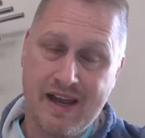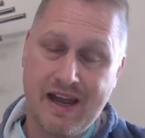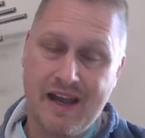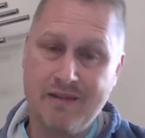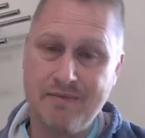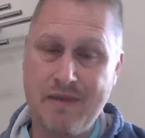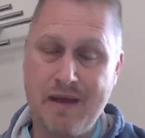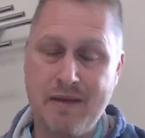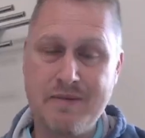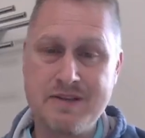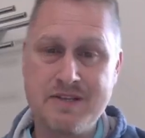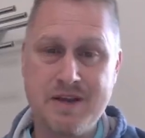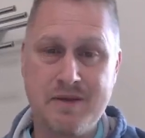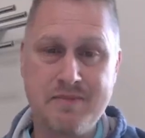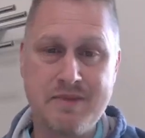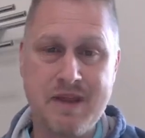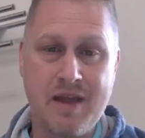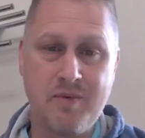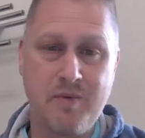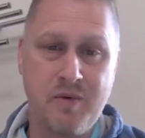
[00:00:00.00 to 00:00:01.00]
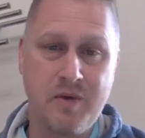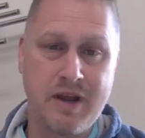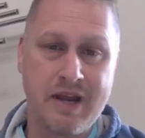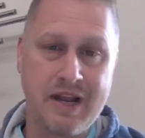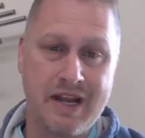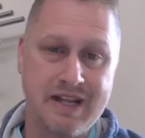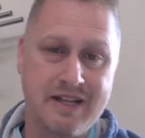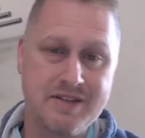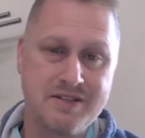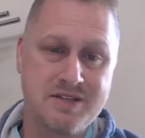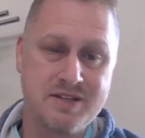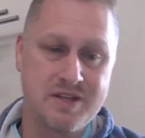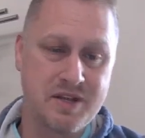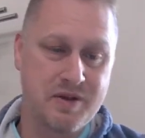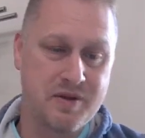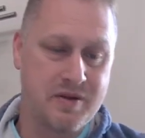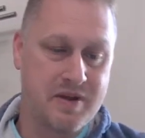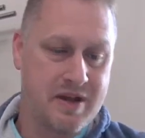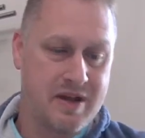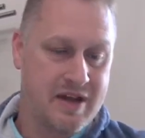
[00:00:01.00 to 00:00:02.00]
And maybe someday we'll get
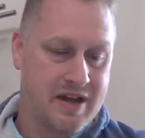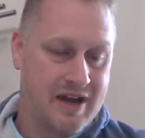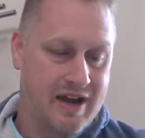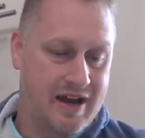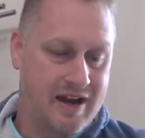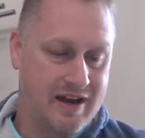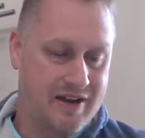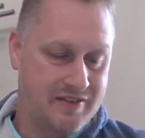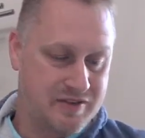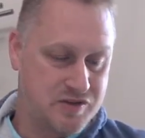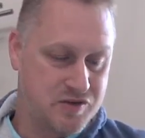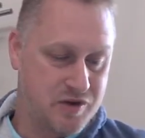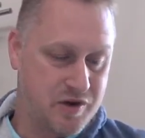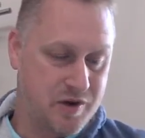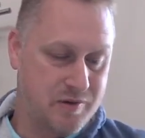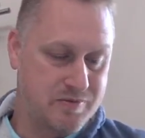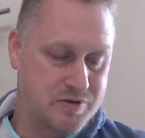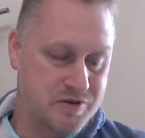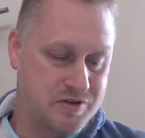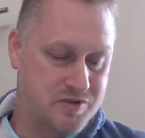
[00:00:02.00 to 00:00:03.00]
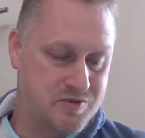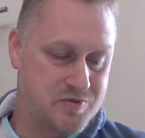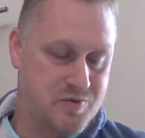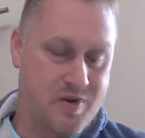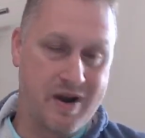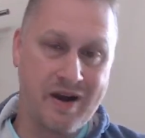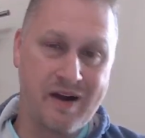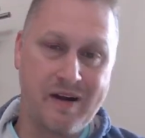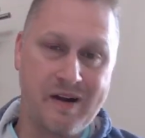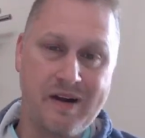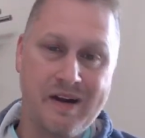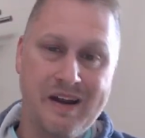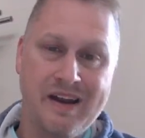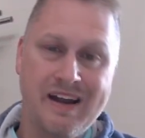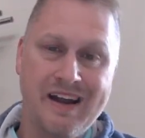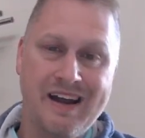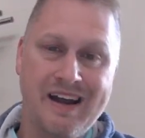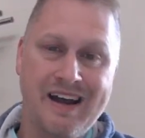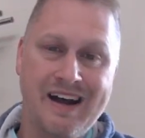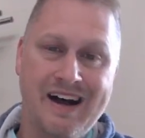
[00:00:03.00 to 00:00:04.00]
into uh, the scriptures where
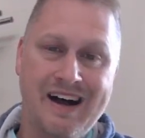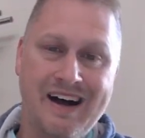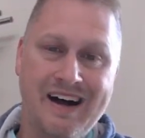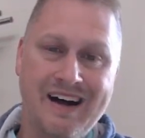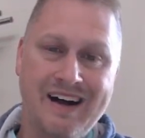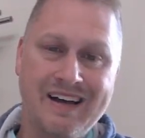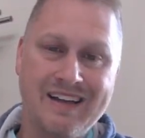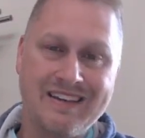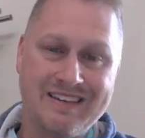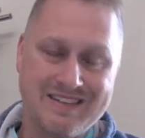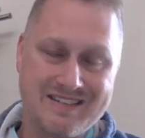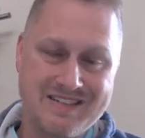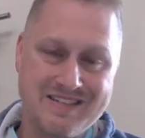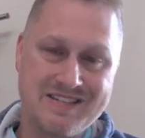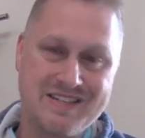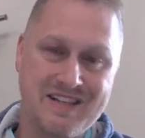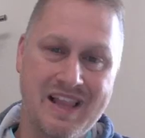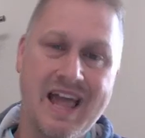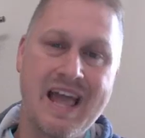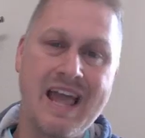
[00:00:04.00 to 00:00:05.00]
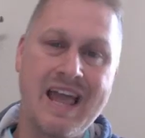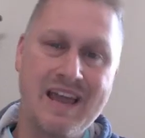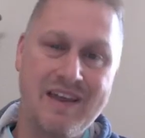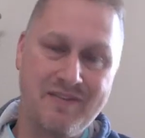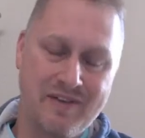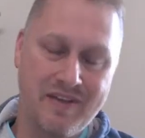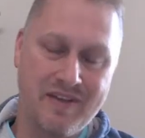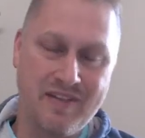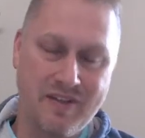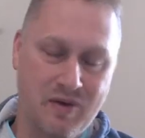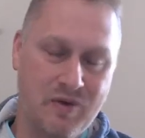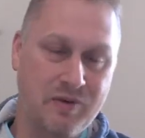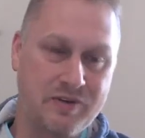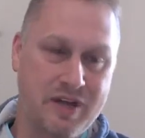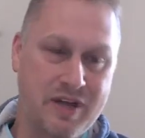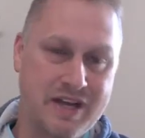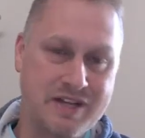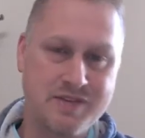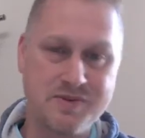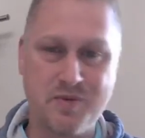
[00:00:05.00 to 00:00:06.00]
uh, the slave in the Old
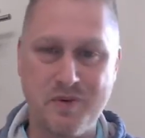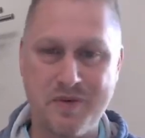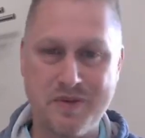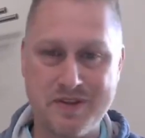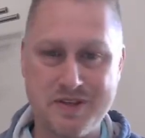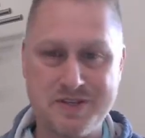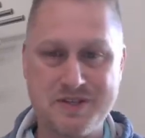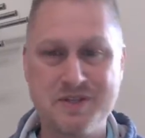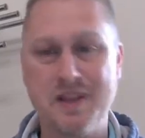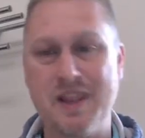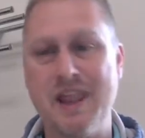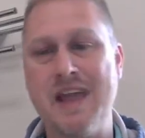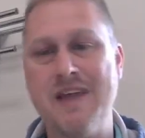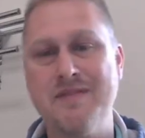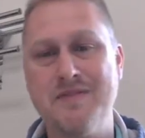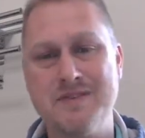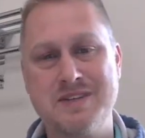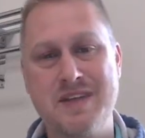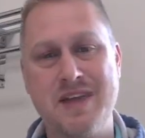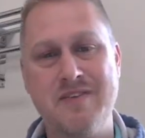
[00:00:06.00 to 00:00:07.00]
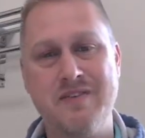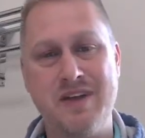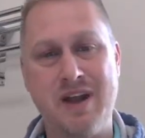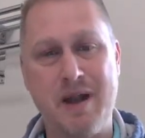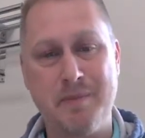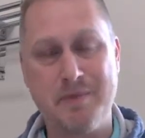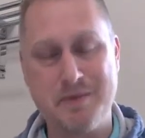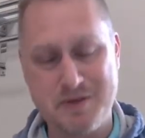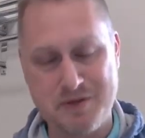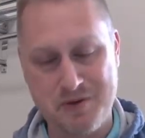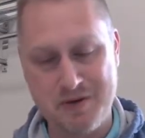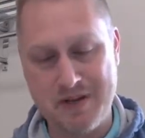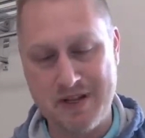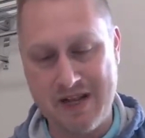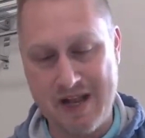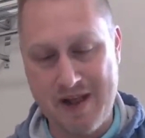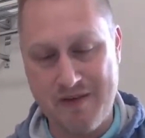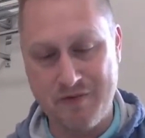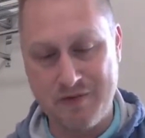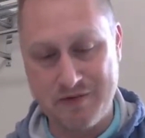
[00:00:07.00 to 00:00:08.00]
Testament, where the slave is given
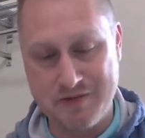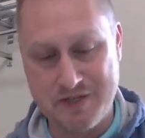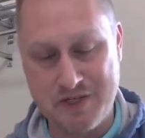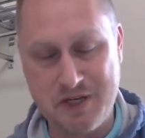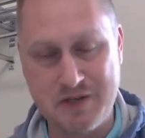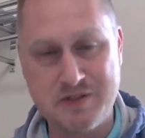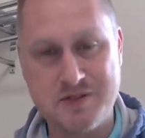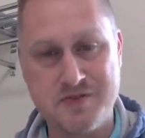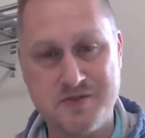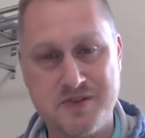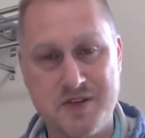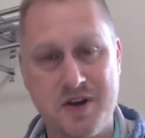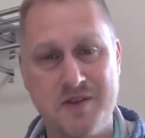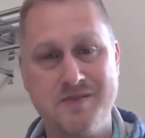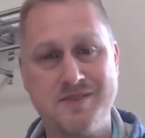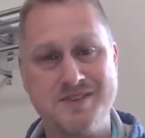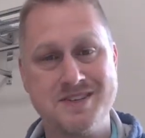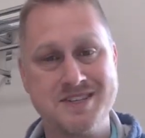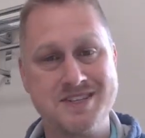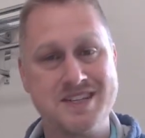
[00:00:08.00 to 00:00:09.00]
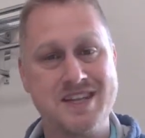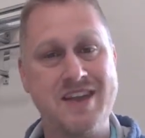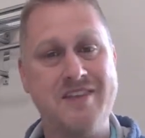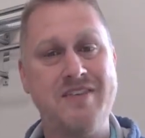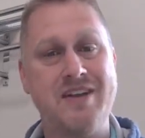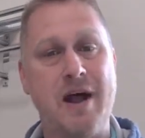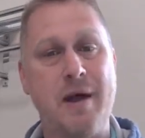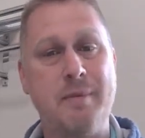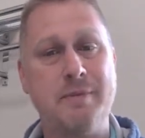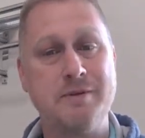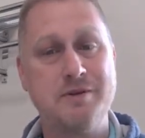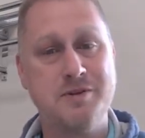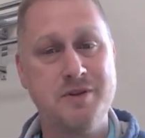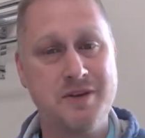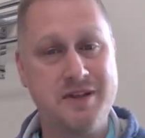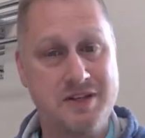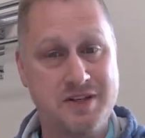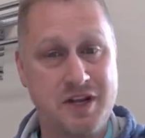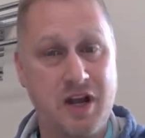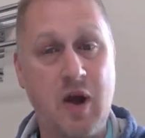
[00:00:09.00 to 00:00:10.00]
opportunity after his years of service, is given
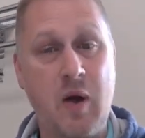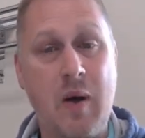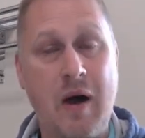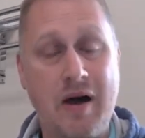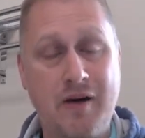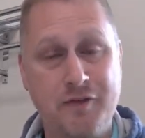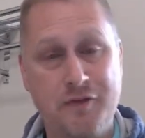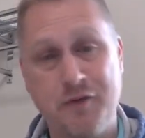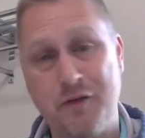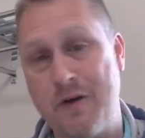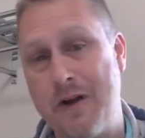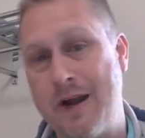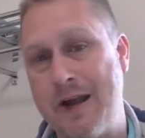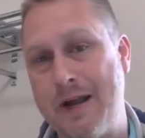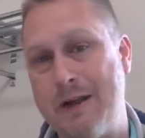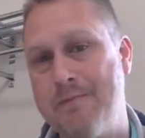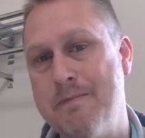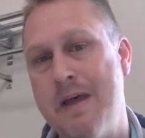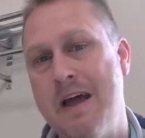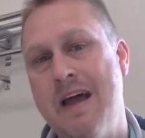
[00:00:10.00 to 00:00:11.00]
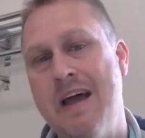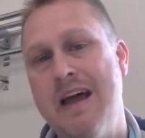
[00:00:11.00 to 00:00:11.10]
opportunity to go out free.